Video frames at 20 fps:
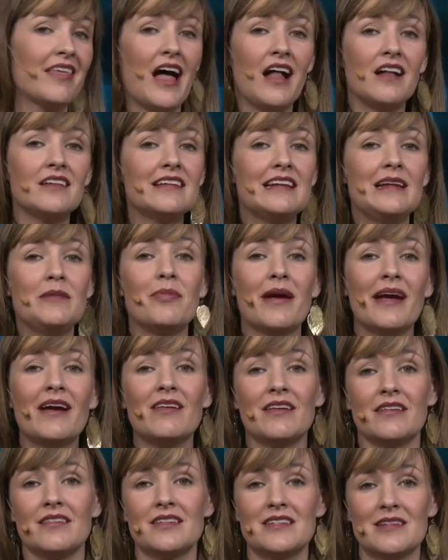The elderly
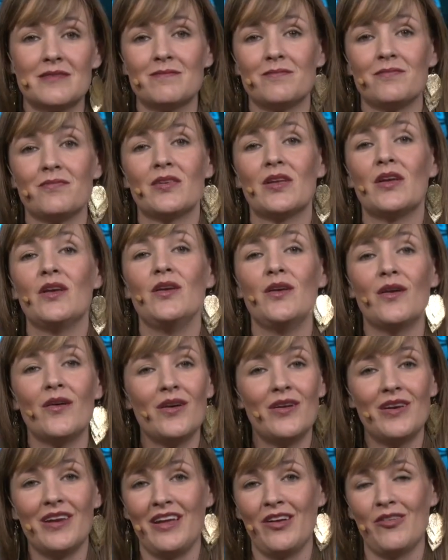parent,
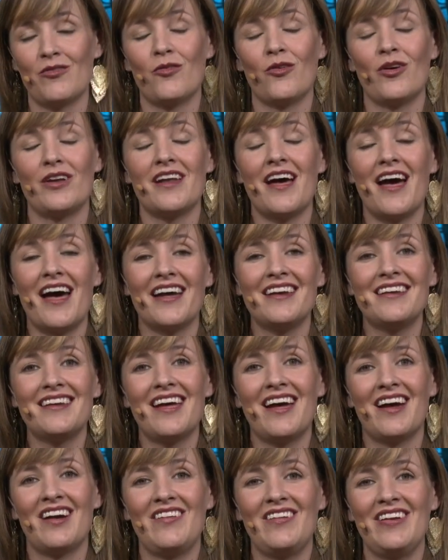yearning for an
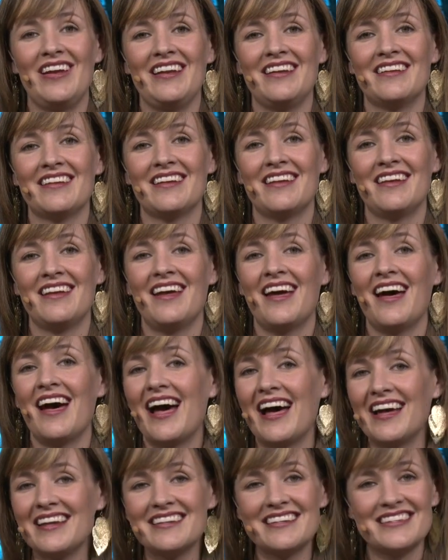unhurried,
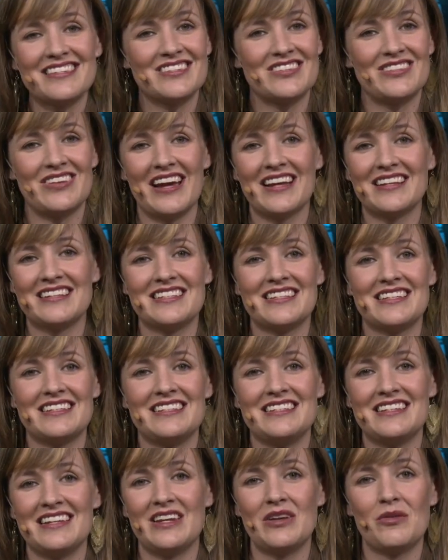
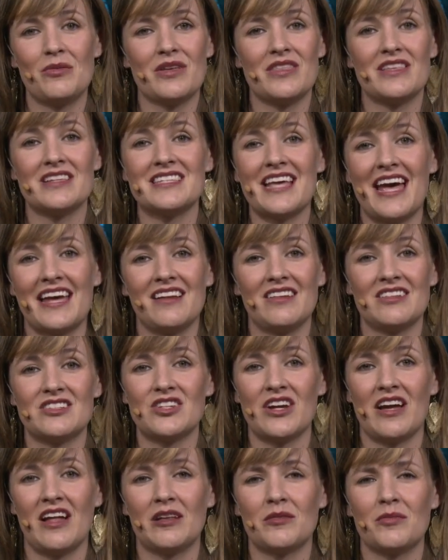undistracted dinner with his
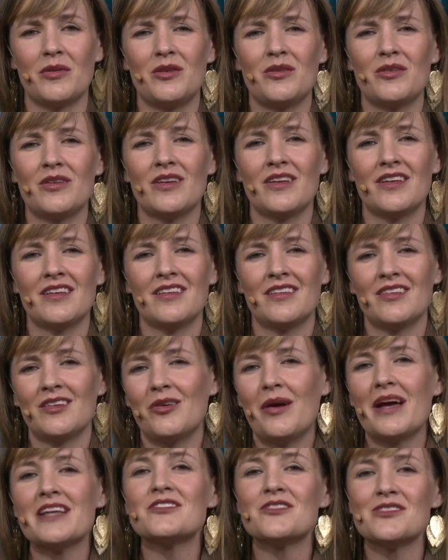adult child, but
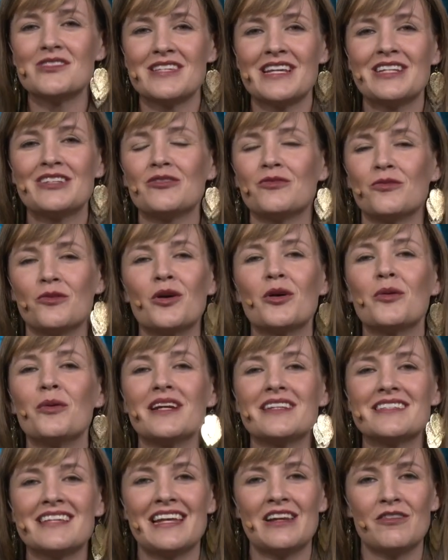who has to settle for a
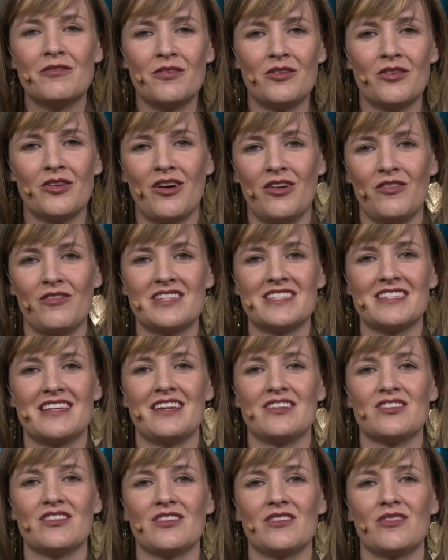quick telephone
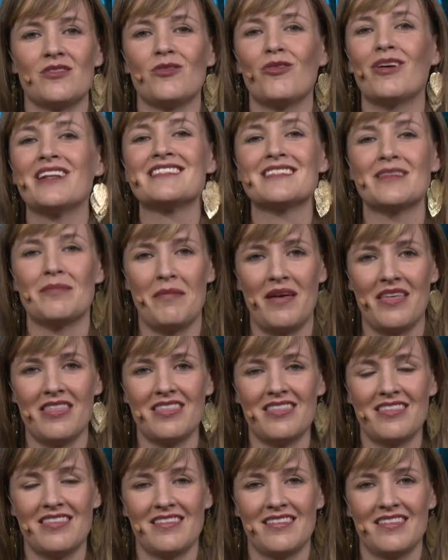conversation once a
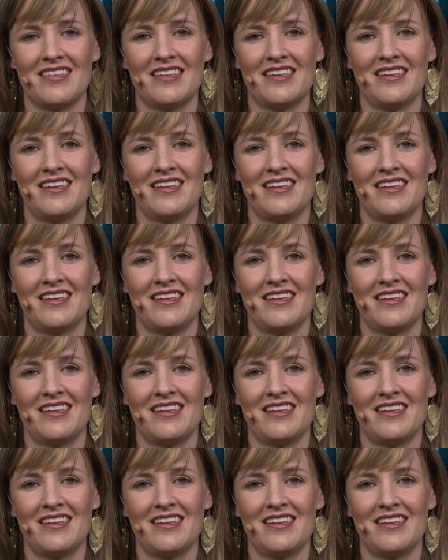month.